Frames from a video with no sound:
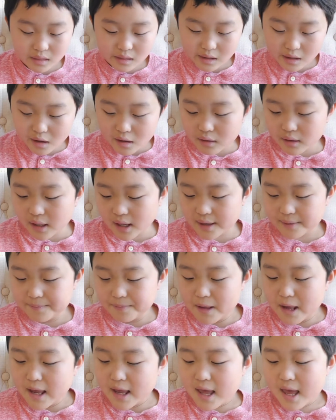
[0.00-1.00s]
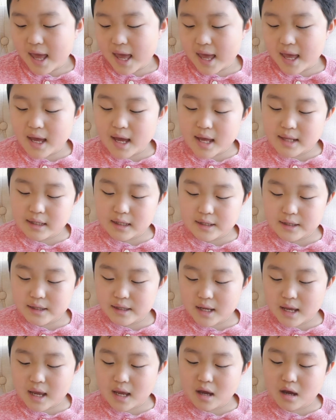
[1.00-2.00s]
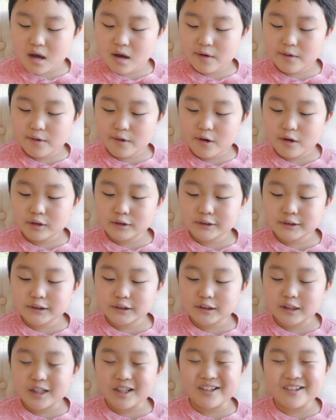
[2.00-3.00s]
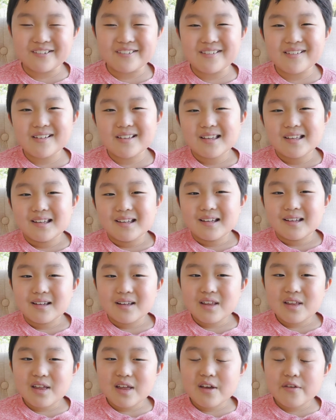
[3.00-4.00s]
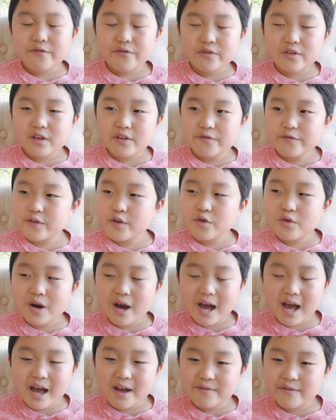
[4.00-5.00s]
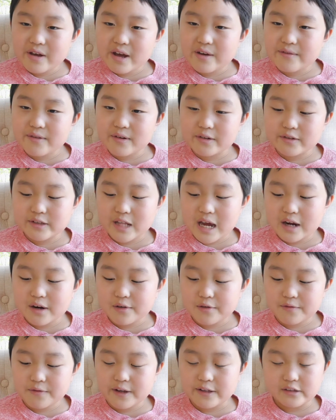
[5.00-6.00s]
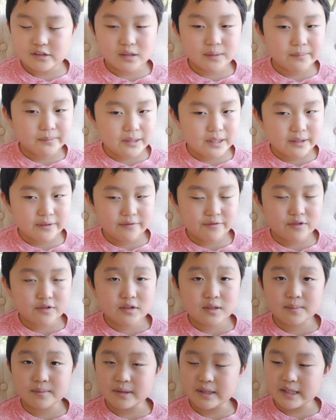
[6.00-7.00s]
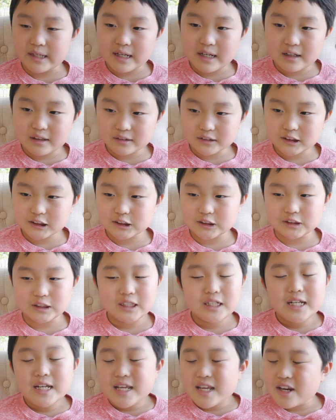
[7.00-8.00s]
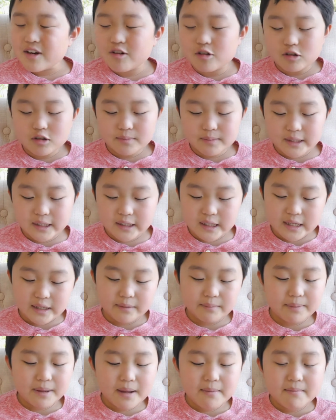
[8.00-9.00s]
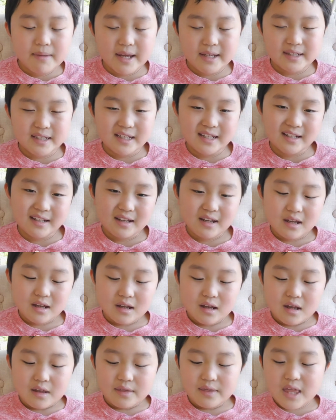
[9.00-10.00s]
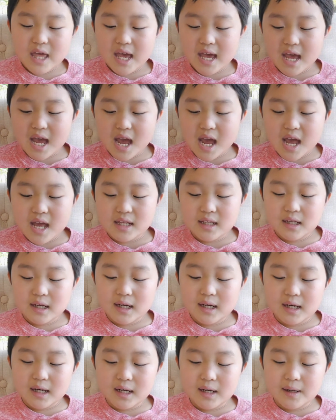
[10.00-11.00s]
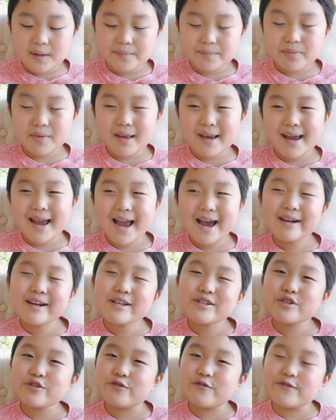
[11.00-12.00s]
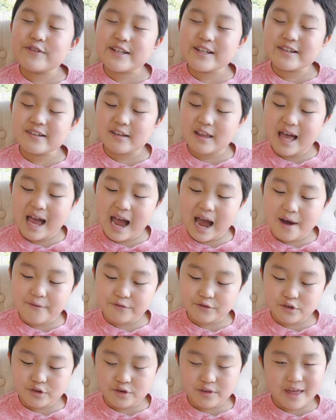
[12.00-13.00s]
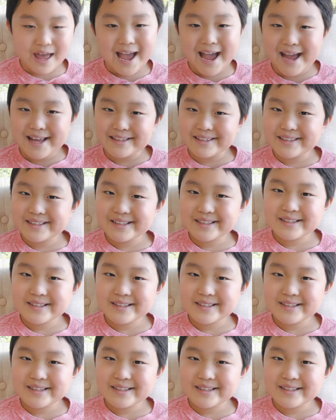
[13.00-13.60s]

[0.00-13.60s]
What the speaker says: Okay, and now also, if you have ever sacrificed something for something else, or you know, something like Pinmei did, then how did you feel after that?